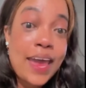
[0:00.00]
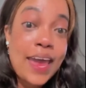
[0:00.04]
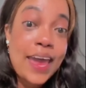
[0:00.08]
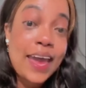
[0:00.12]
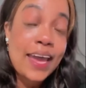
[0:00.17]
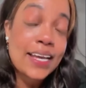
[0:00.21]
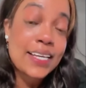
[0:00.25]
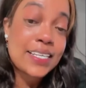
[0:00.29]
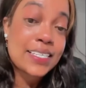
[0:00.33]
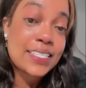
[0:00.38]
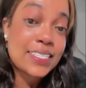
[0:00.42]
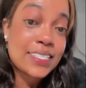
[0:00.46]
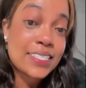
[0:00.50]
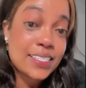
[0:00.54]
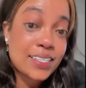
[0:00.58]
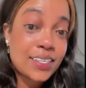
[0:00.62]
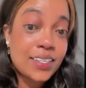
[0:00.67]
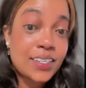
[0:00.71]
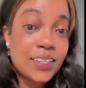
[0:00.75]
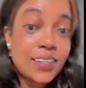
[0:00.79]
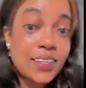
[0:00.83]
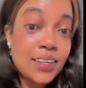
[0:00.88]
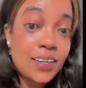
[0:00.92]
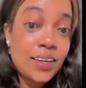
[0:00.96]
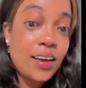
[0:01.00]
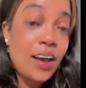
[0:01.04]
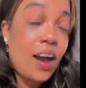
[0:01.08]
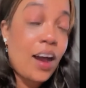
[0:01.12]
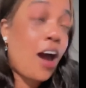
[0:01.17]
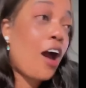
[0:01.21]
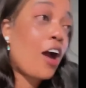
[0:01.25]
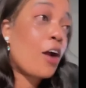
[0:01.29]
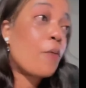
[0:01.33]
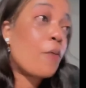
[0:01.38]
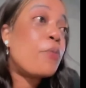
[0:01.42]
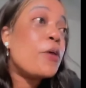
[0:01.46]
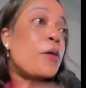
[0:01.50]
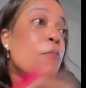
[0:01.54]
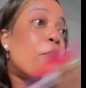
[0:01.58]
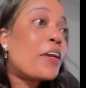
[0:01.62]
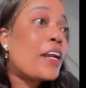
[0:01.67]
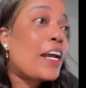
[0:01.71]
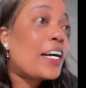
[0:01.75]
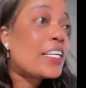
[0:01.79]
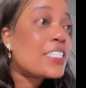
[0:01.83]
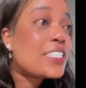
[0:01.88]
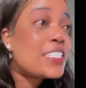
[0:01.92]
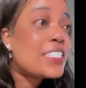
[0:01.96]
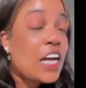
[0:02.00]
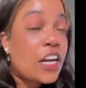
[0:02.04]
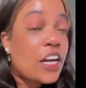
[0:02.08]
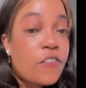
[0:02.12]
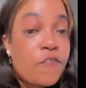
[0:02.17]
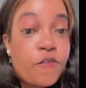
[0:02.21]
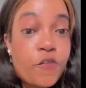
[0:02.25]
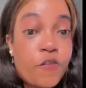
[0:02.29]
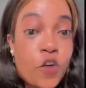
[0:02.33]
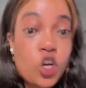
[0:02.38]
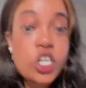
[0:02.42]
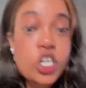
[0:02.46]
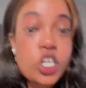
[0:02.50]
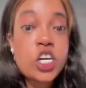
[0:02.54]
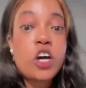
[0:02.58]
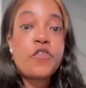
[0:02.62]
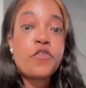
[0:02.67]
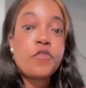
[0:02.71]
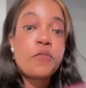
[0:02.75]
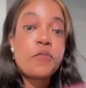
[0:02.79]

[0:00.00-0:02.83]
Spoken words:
you know. If you notice out there on the